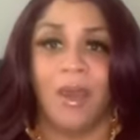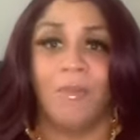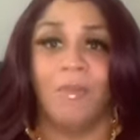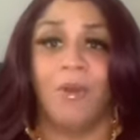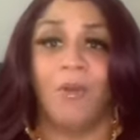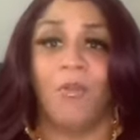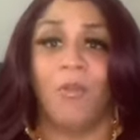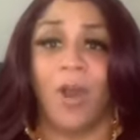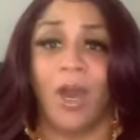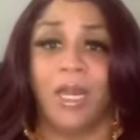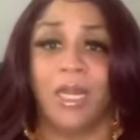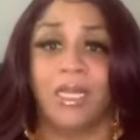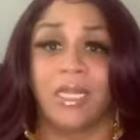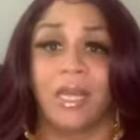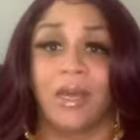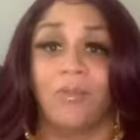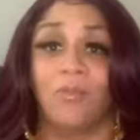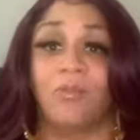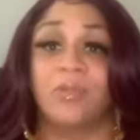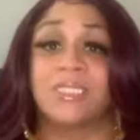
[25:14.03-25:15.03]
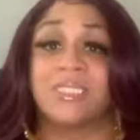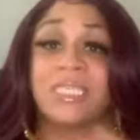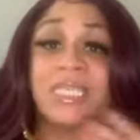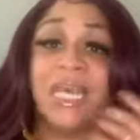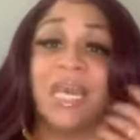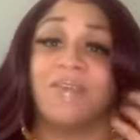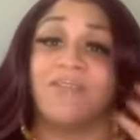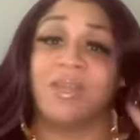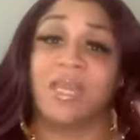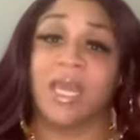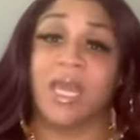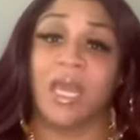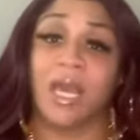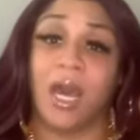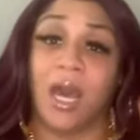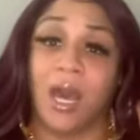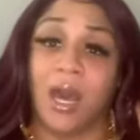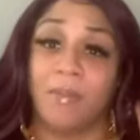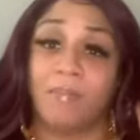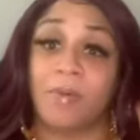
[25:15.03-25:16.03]
but one of them was giving
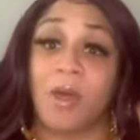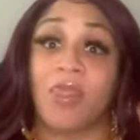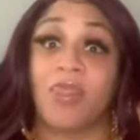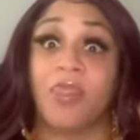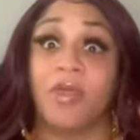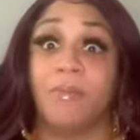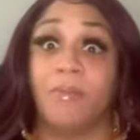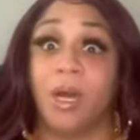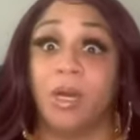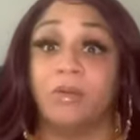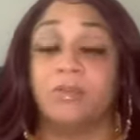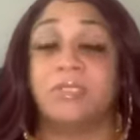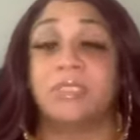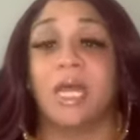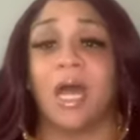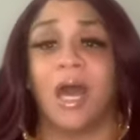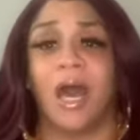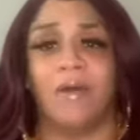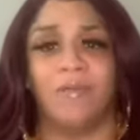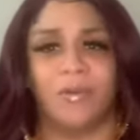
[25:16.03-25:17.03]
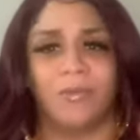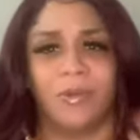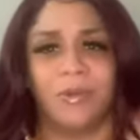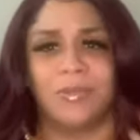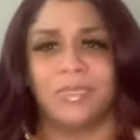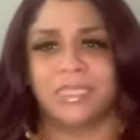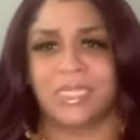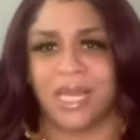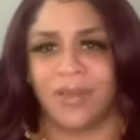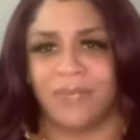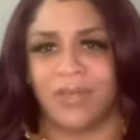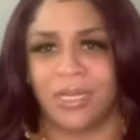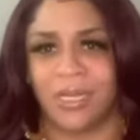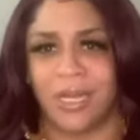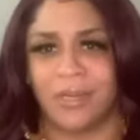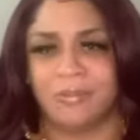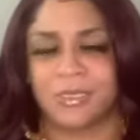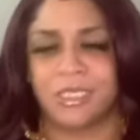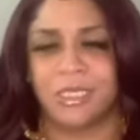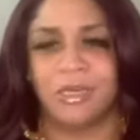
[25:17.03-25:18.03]
it up the most. The other one was giving it
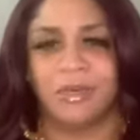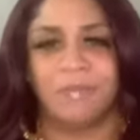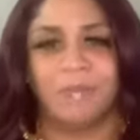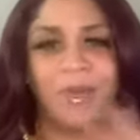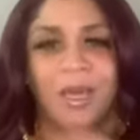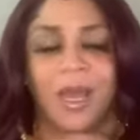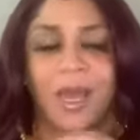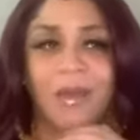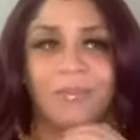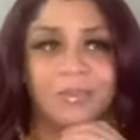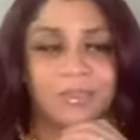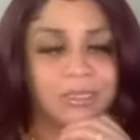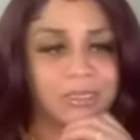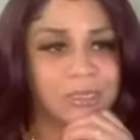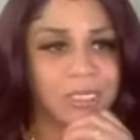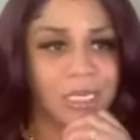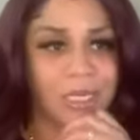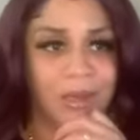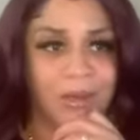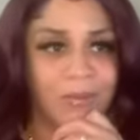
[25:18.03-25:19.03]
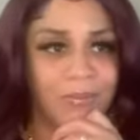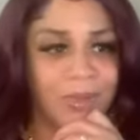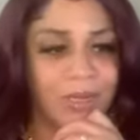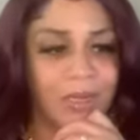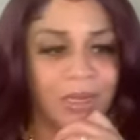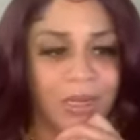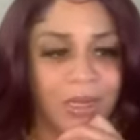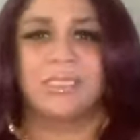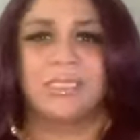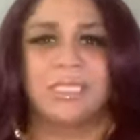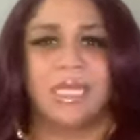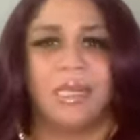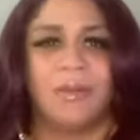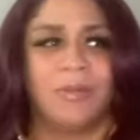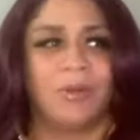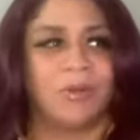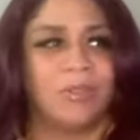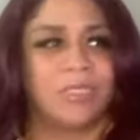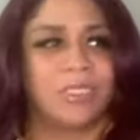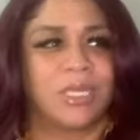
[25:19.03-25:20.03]
up too, but I was just like, oh my God.
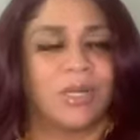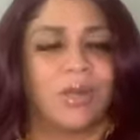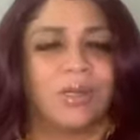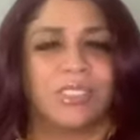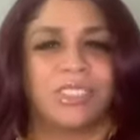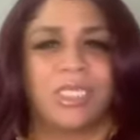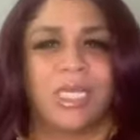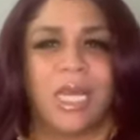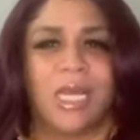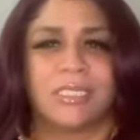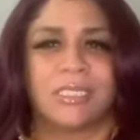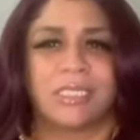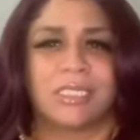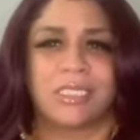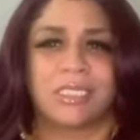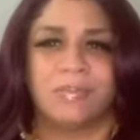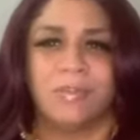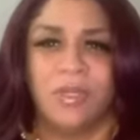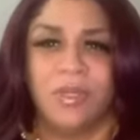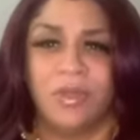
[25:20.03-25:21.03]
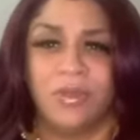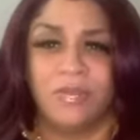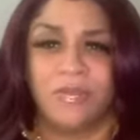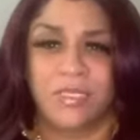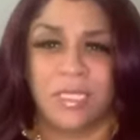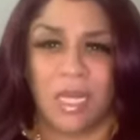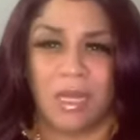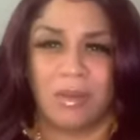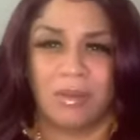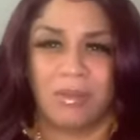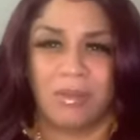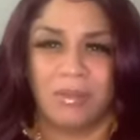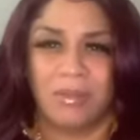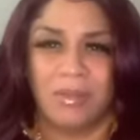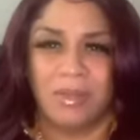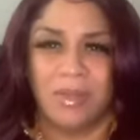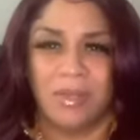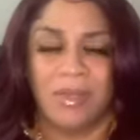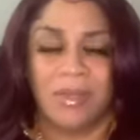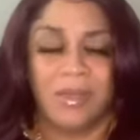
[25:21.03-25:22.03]
Cinnamon gonna tell her she has a smooth tone.
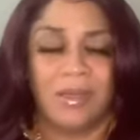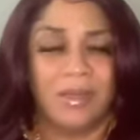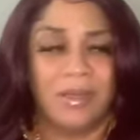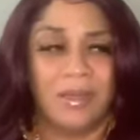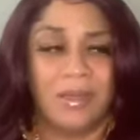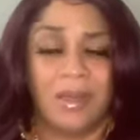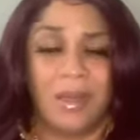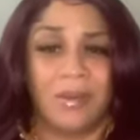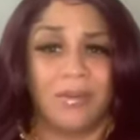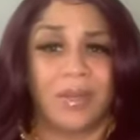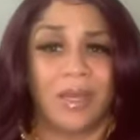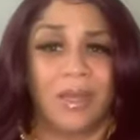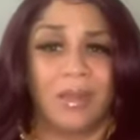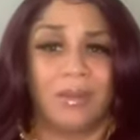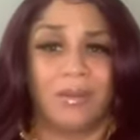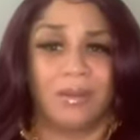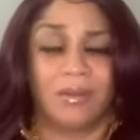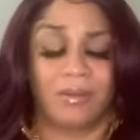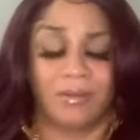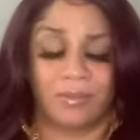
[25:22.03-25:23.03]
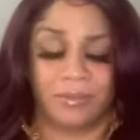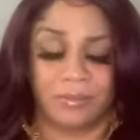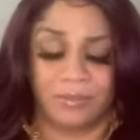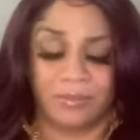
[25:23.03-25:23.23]
Okay, girl.